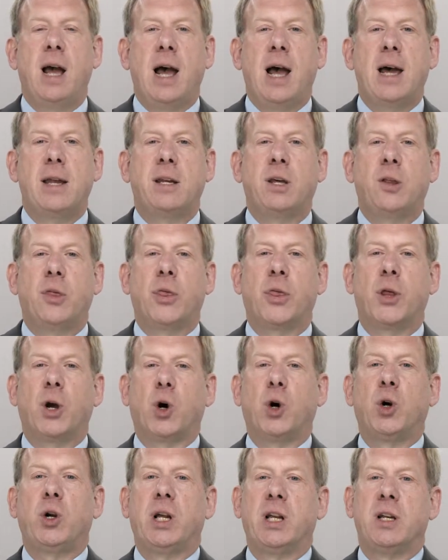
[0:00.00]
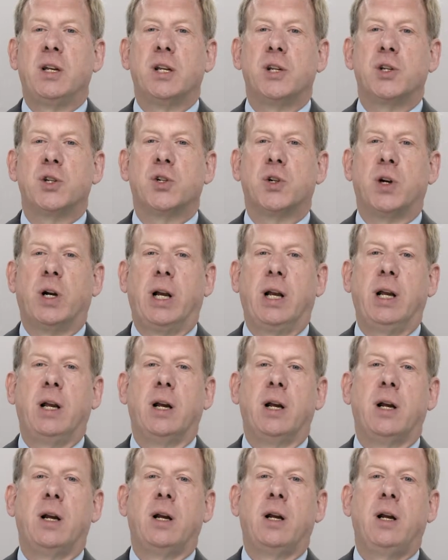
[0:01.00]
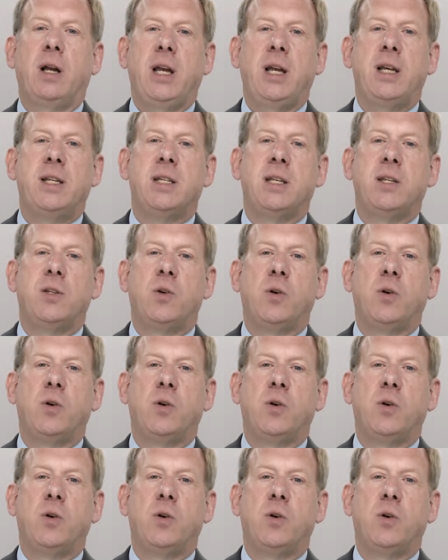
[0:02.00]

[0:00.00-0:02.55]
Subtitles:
And a third industry, easy